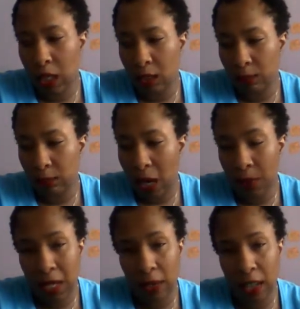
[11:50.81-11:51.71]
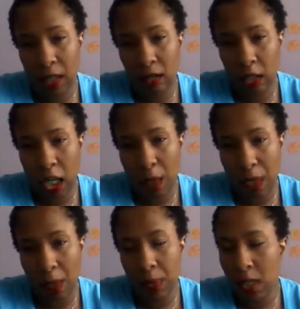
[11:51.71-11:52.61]
I would definitely look
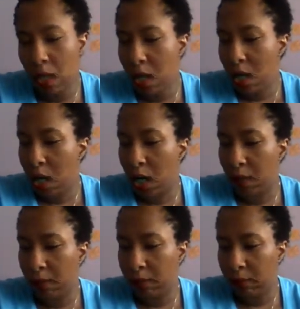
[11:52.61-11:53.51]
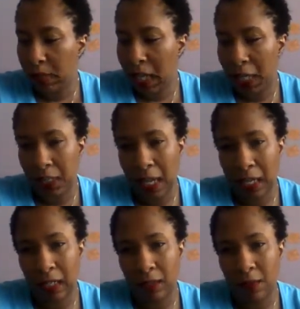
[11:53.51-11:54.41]
him up. But he has
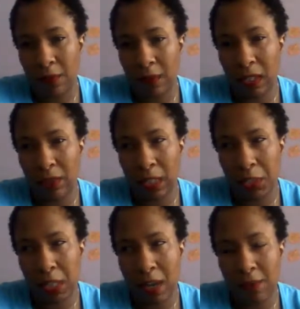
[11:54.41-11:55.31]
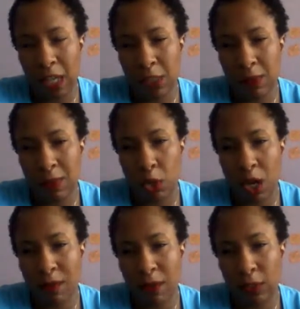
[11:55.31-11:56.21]
like a real estate investment
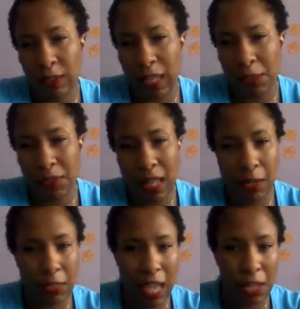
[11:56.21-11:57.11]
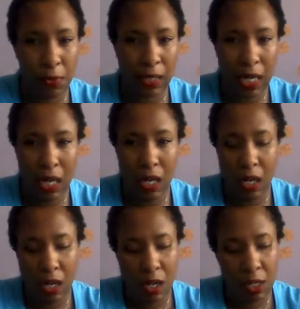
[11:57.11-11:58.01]
part of it for $1,000 annually.
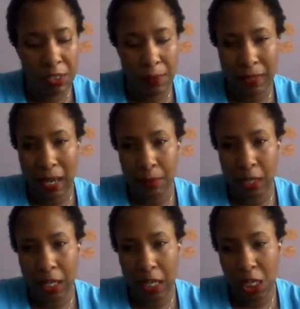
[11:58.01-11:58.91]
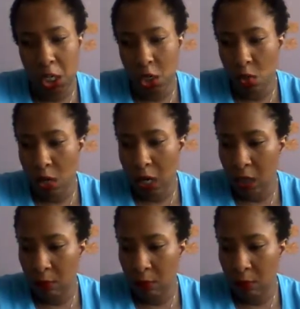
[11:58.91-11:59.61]
Something I'm looking into.